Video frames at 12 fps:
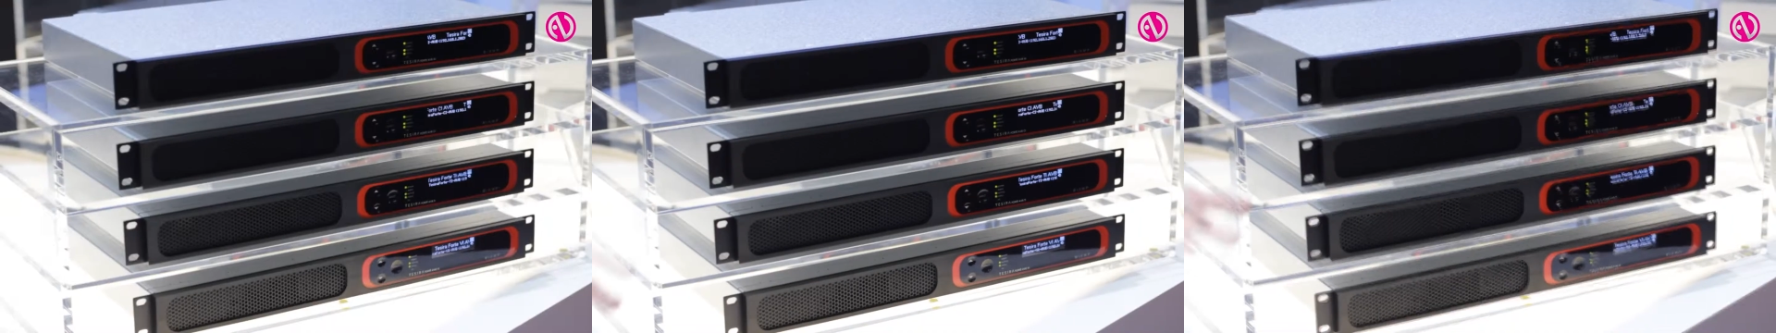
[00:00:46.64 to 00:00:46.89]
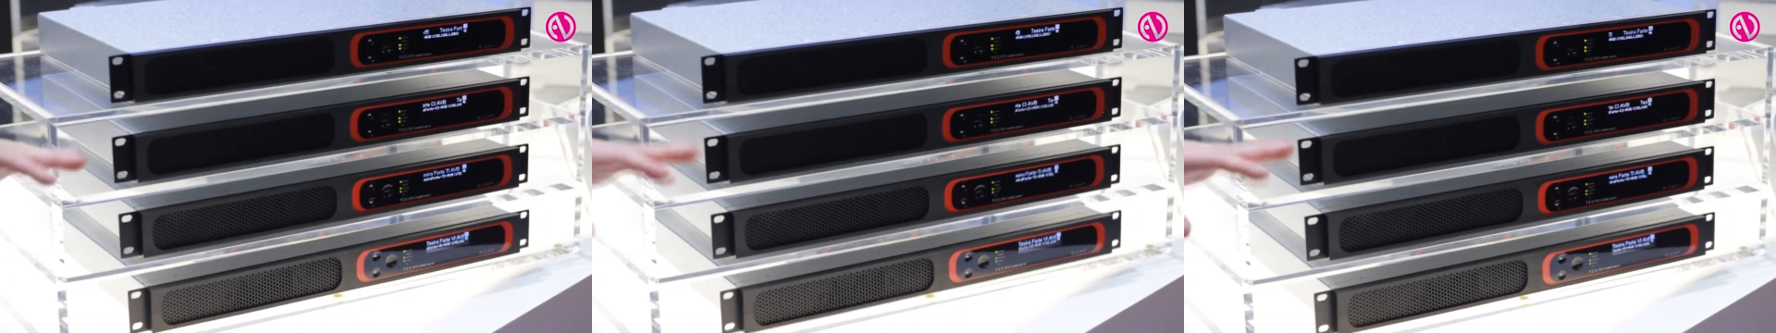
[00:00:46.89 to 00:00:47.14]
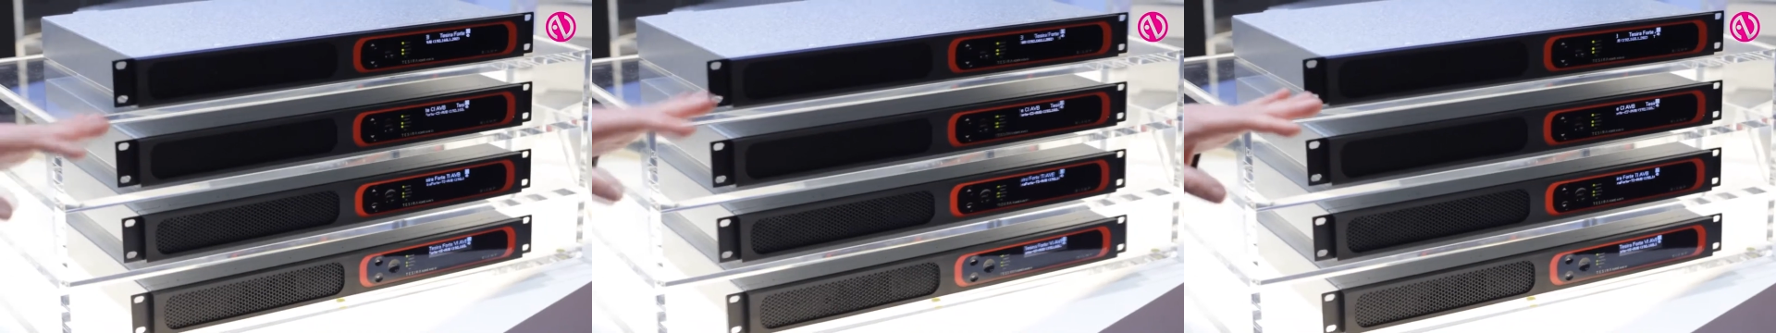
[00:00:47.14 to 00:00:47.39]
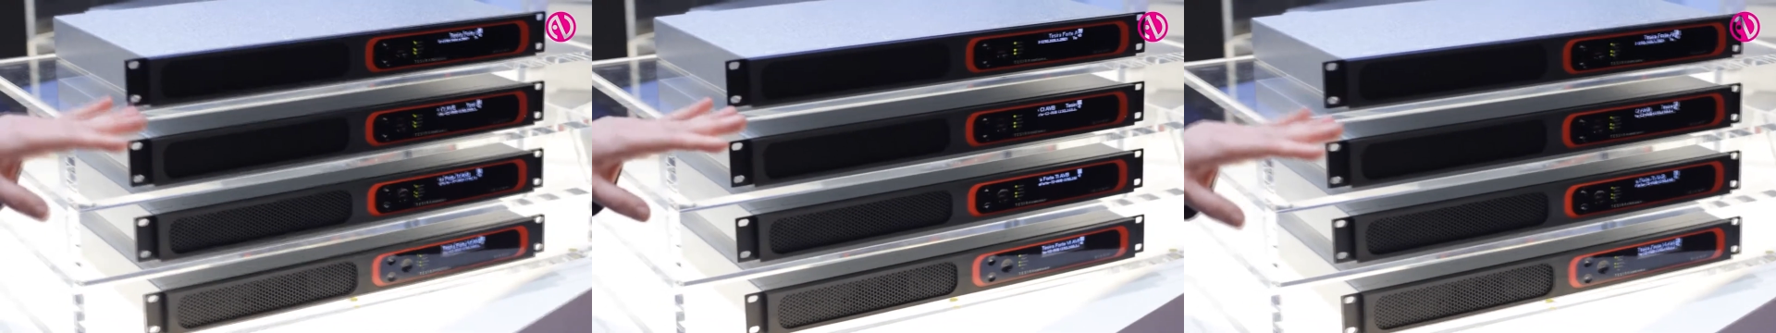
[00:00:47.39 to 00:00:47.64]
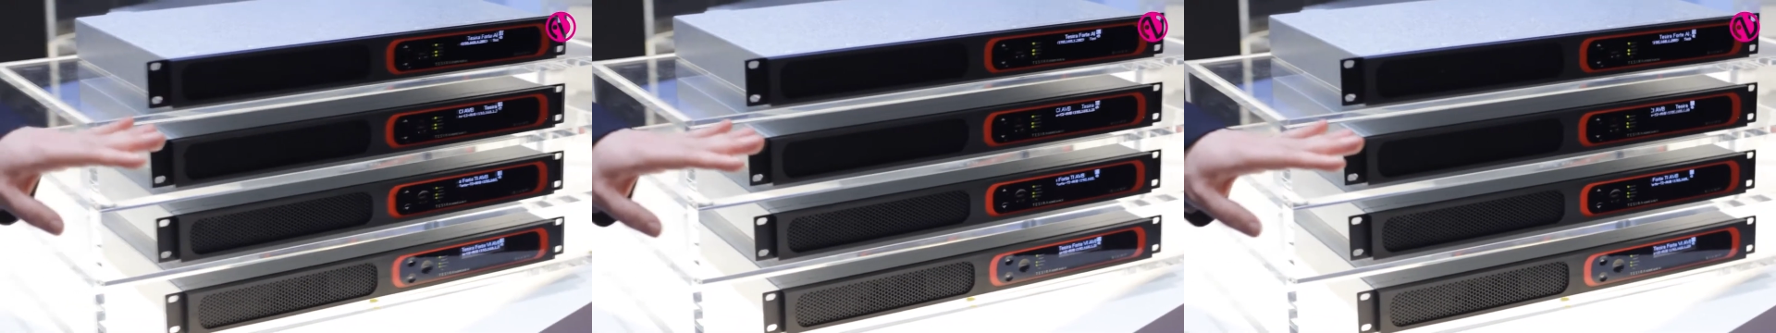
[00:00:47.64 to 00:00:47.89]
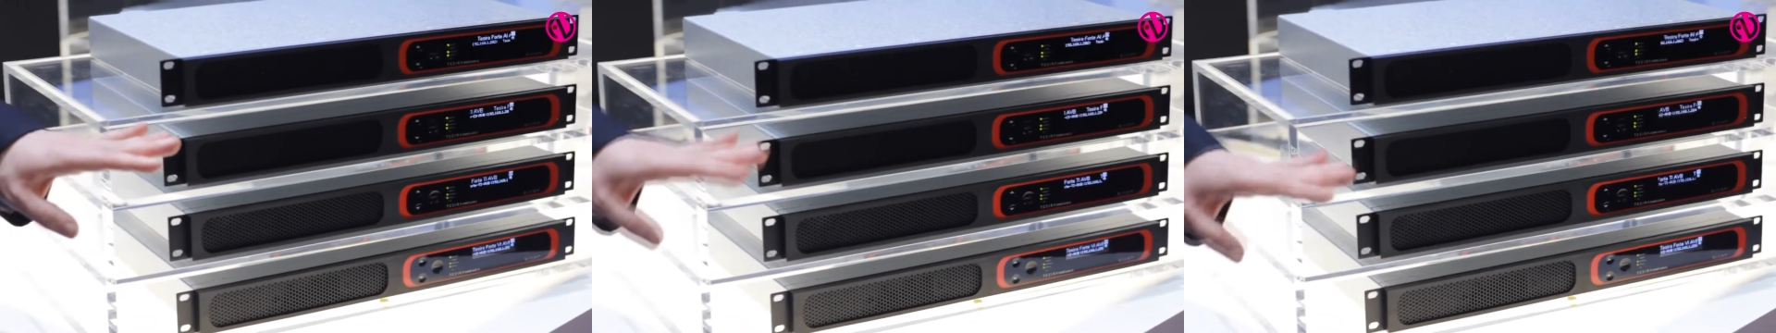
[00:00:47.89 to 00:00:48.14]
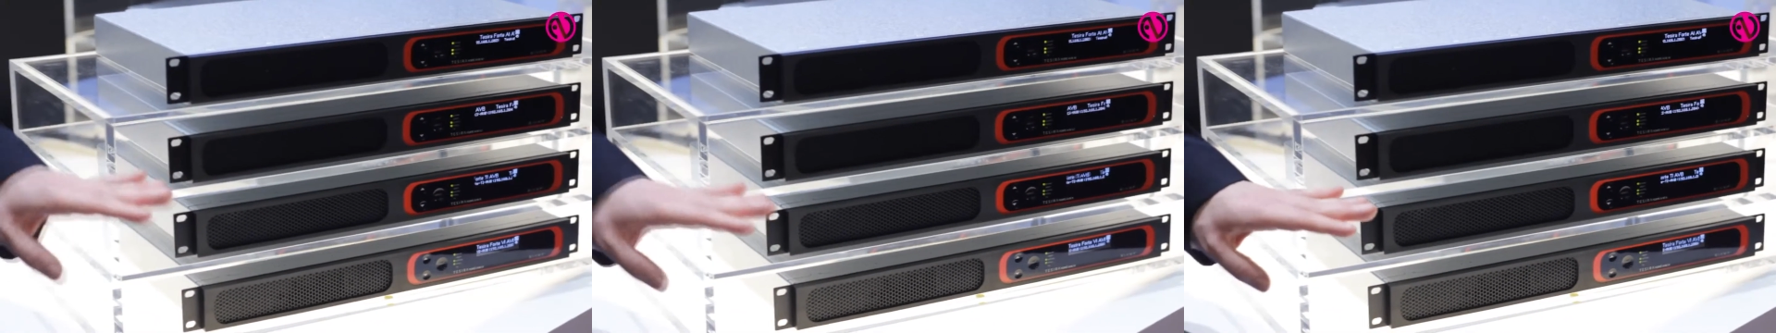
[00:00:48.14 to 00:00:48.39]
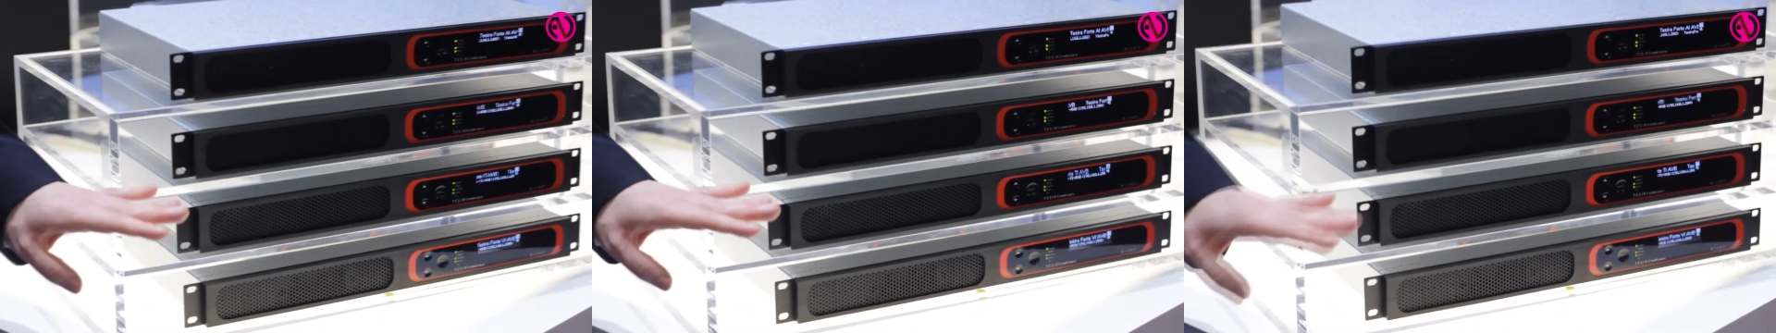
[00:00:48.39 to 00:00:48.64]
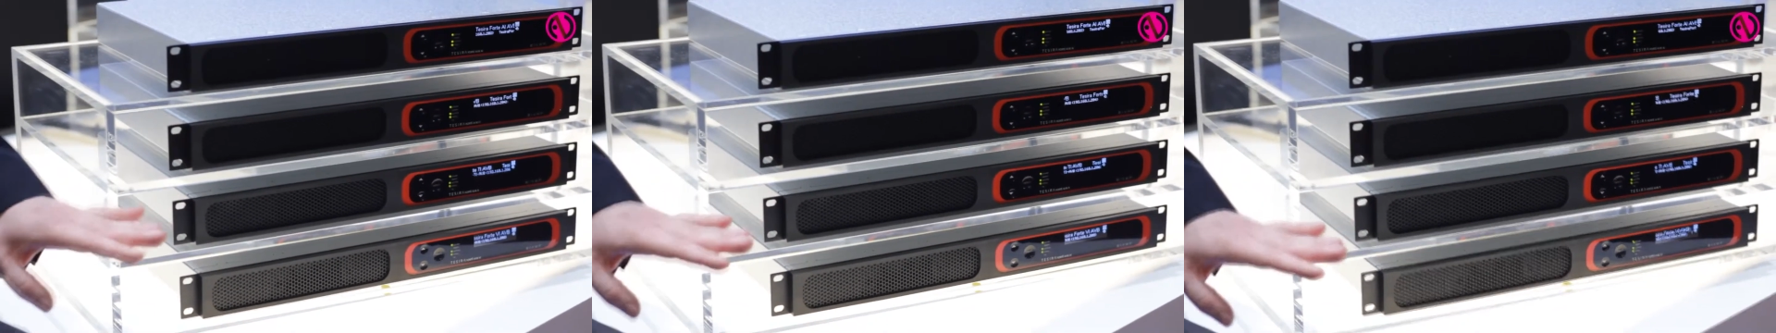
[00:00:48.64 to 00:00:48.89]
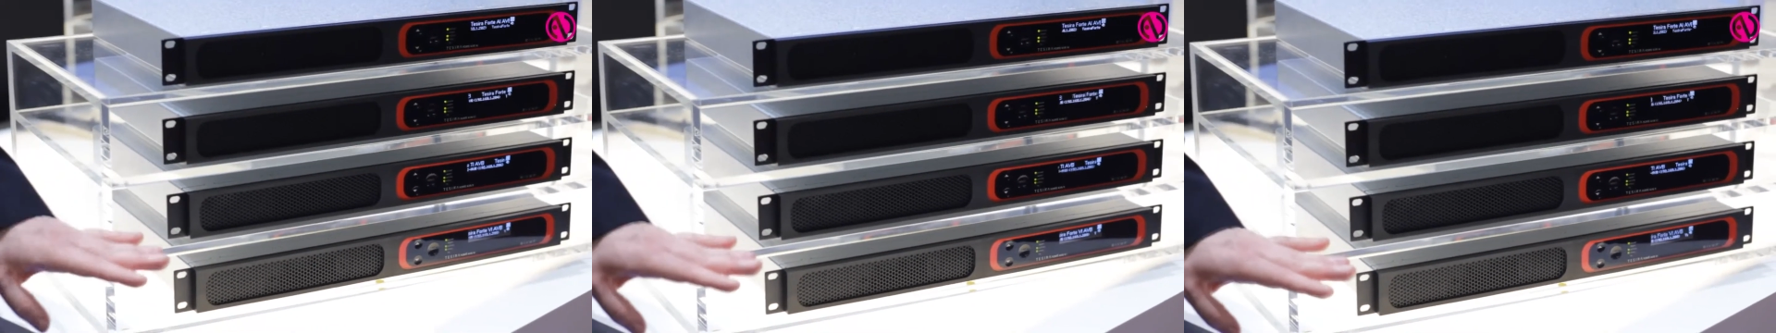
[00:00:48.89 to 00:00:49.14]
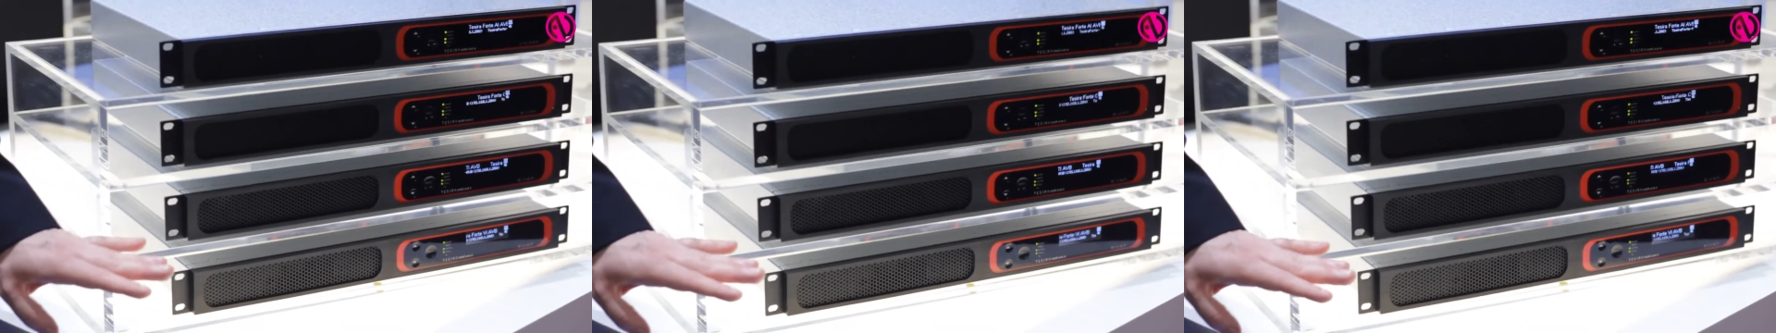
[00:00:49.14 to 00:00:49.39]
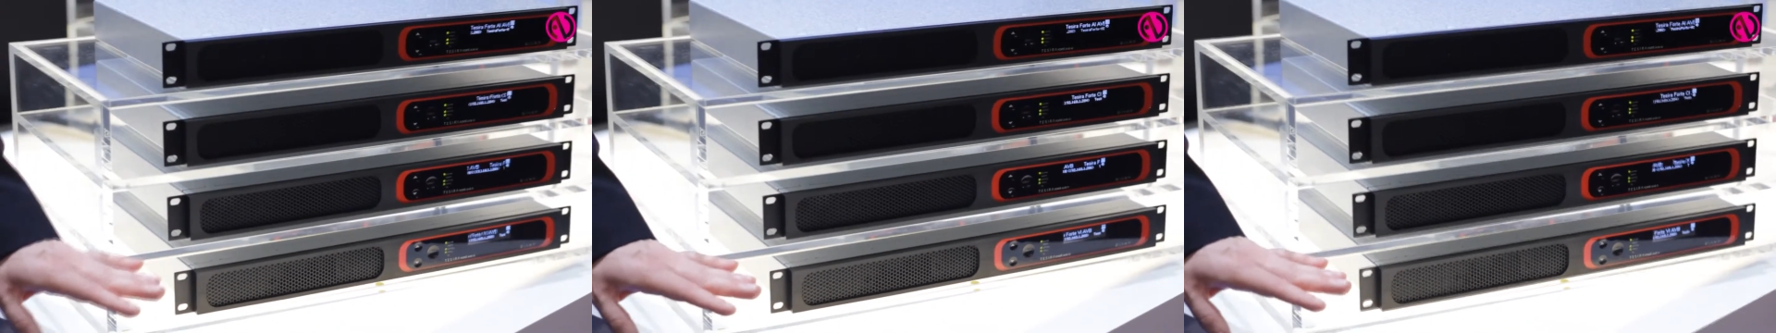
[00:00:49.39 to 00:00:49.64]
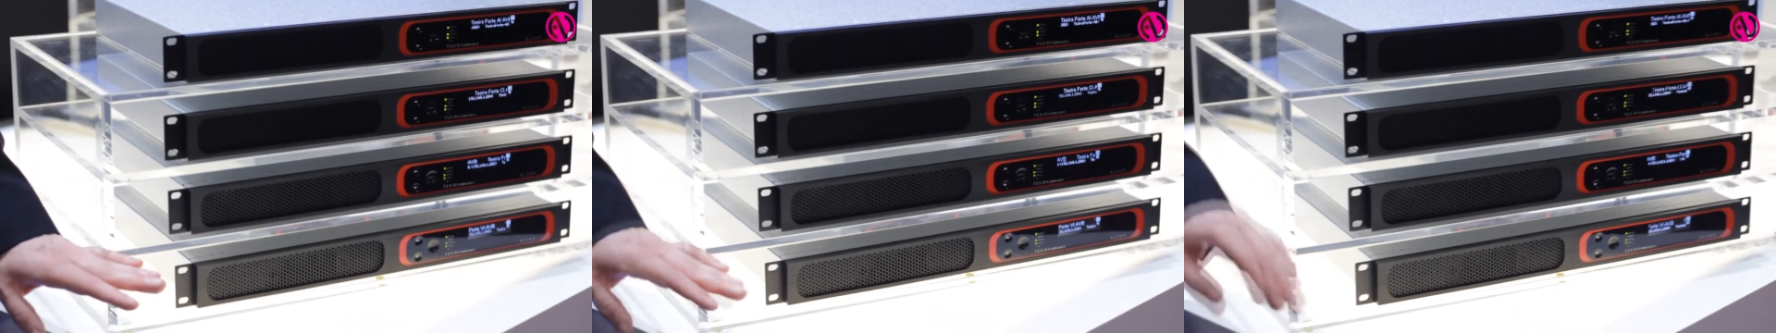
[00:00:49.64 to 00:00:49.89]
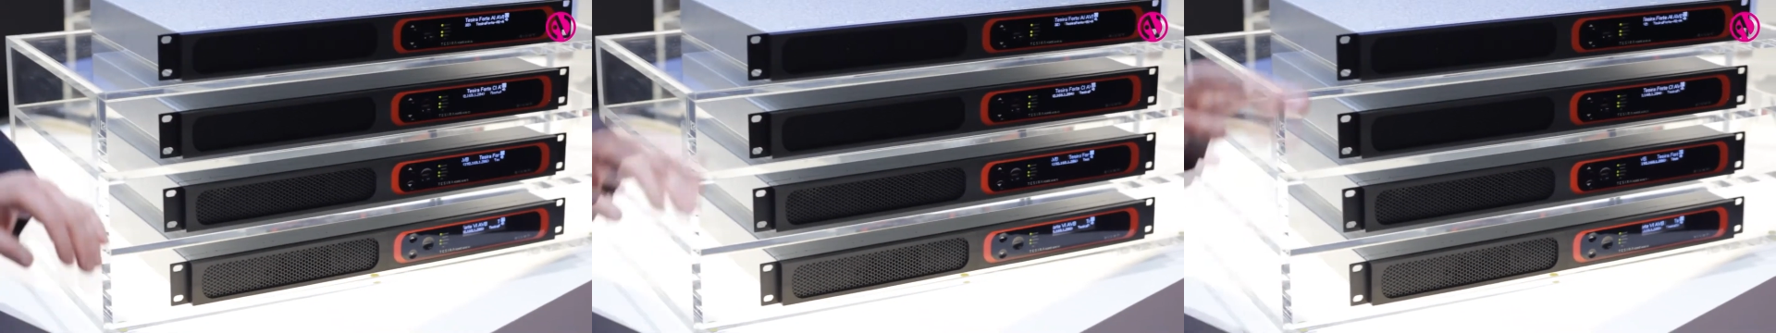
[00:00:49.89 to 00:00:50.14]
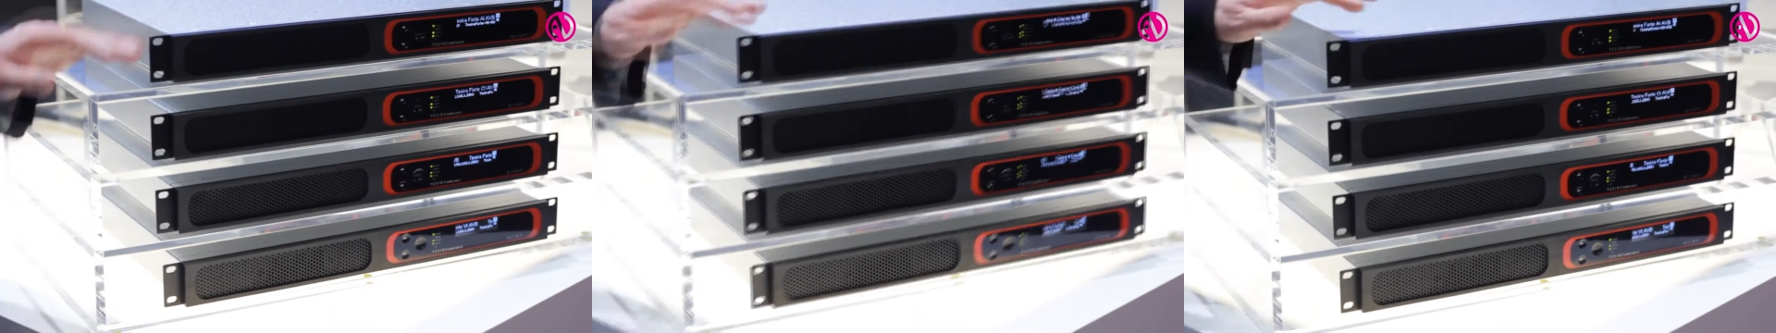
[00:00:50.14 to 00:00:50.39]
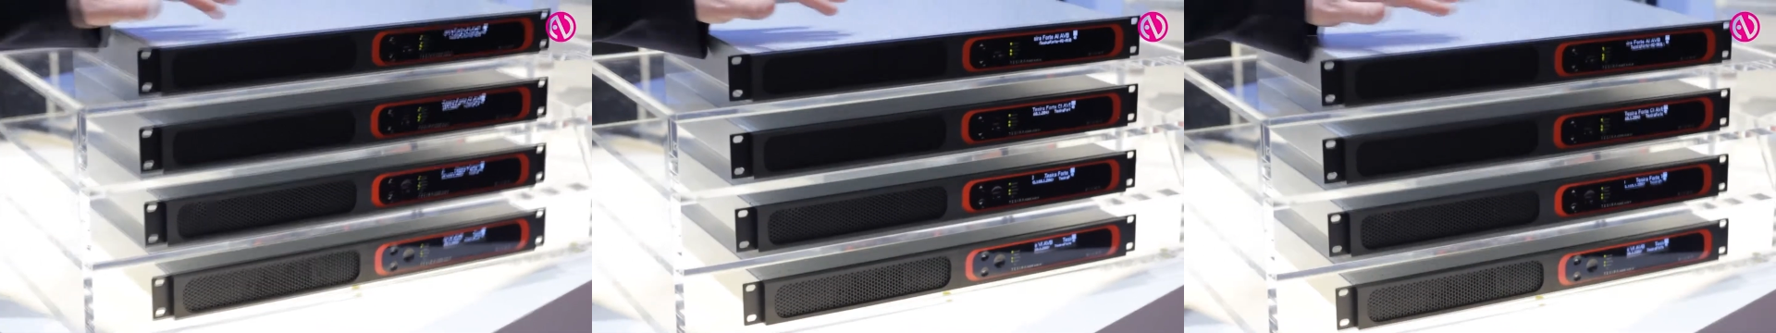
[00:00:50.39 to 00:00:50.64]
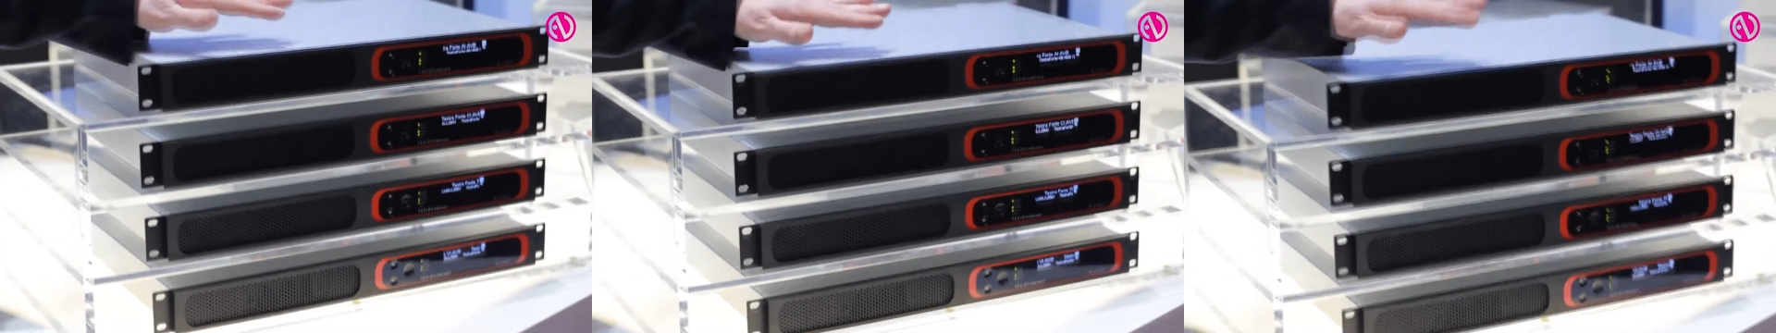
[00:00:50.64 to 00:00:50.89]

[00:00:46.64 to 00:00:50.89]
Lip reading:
Nobody's mouth can be seen.